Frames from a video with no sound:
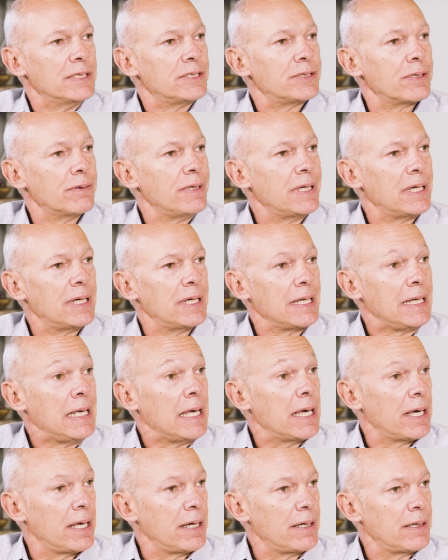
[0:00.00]
So then
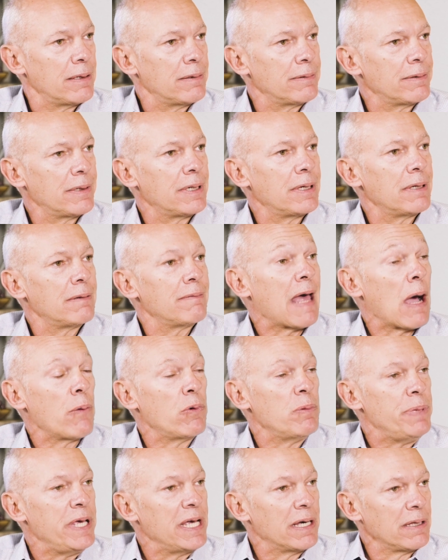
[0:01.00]
again, that
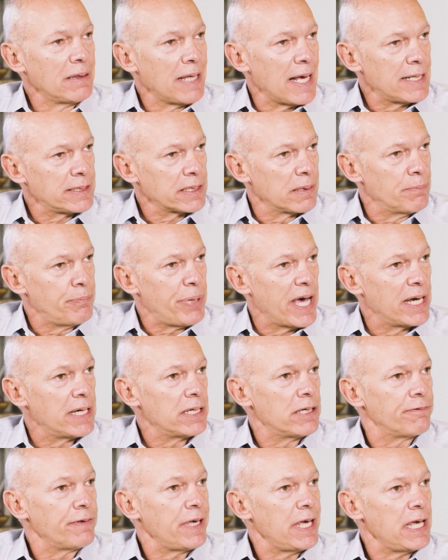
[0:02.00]
would be a less
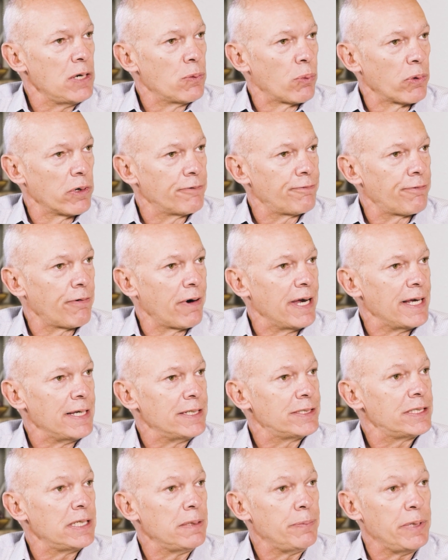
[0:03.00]
competitive keyword
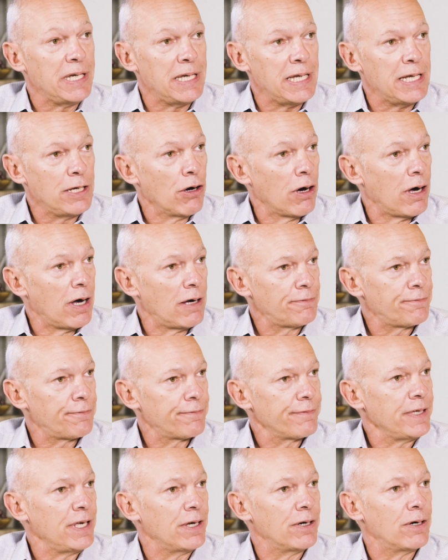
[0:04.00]
phrase, CBD
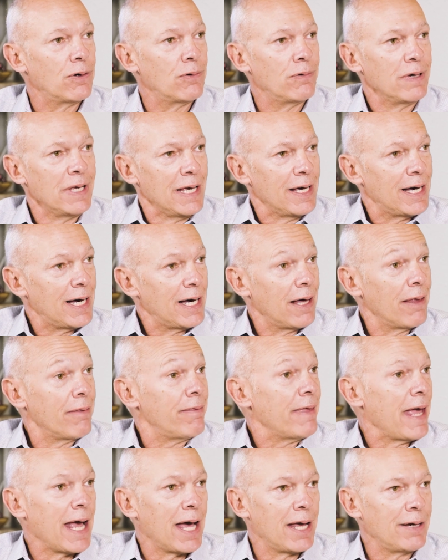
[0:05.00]
golf,
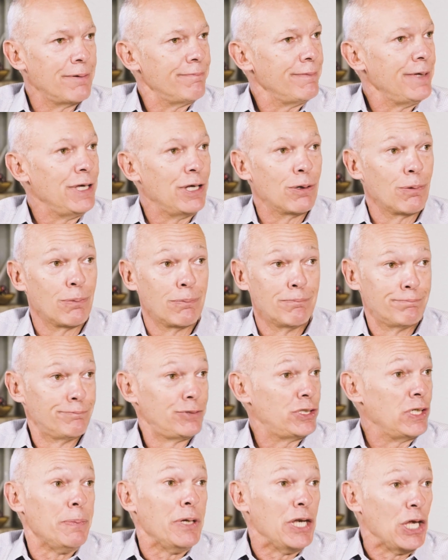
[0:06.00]
than
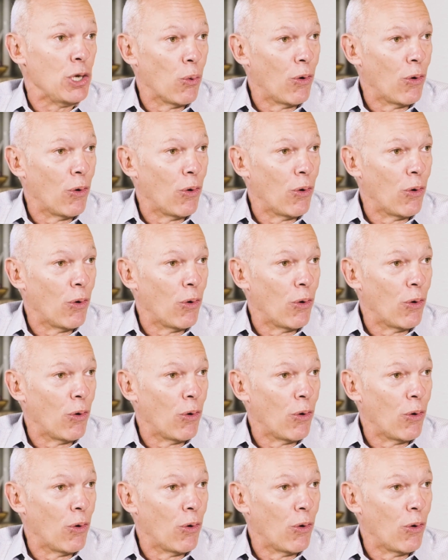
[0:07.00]
CBD